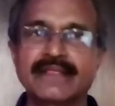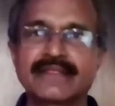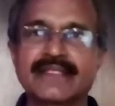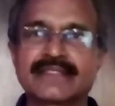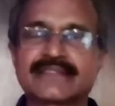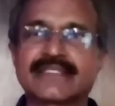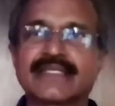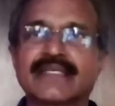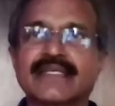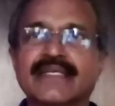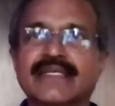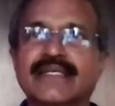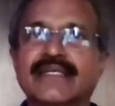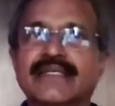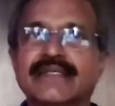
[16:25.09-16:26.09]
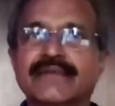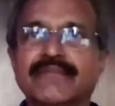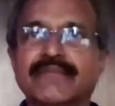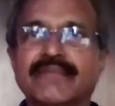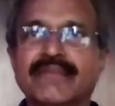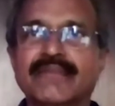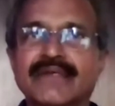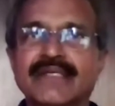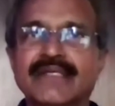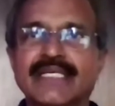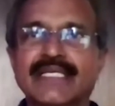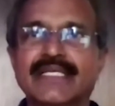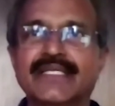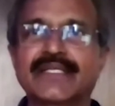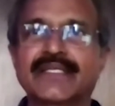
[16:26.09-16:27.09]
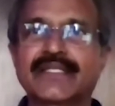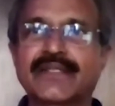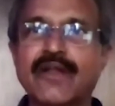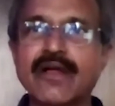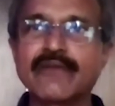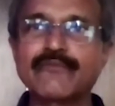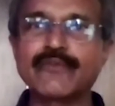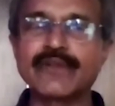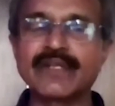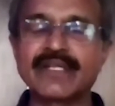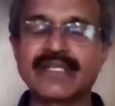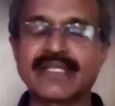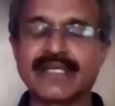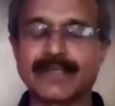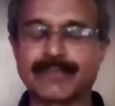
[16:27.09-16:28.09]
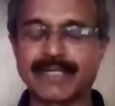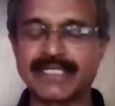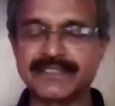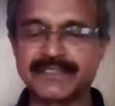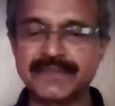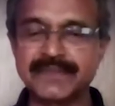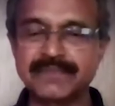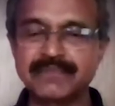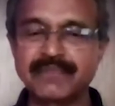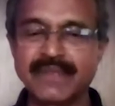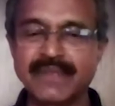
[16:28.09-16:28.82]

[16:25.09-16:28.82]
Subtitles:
That's a wrongful apprehension